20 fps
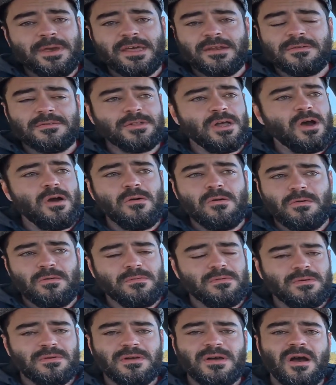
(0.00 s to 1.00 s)
hater. No,
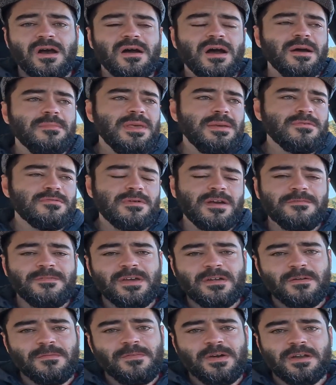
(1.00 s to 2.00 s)
Khabib is my
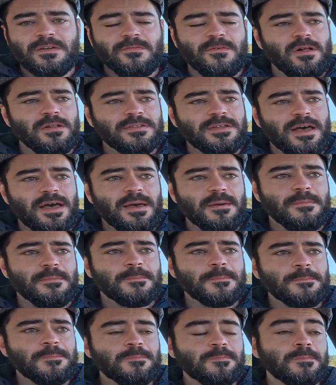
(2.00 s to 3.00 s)
favorite fighter of all time.
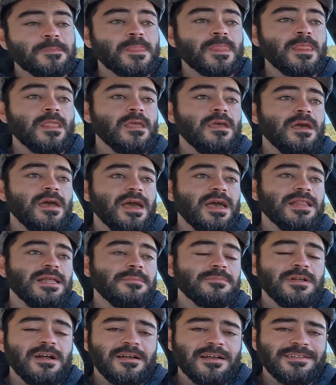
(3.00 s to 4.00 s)
And
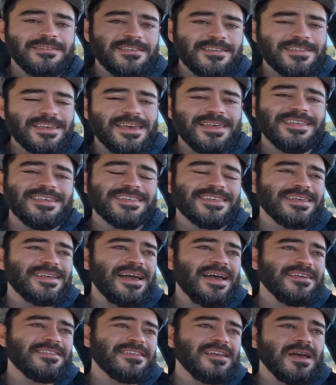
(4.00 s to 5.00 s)
I'm not going to say this
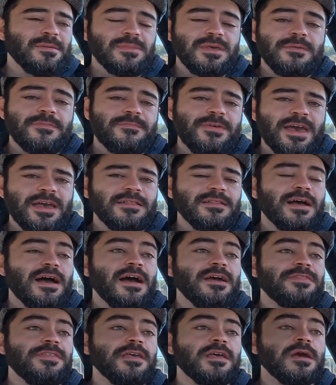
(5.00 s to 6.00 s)
as a Khabib fan.
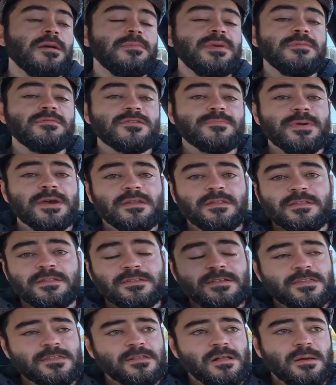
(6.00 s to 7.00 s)
I think Khabib is better than
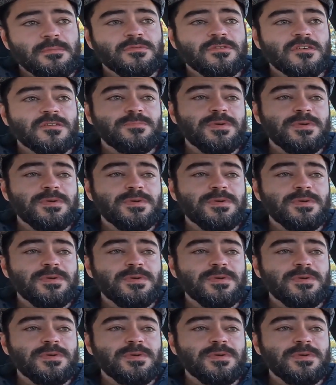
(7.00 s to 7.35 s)
Islam just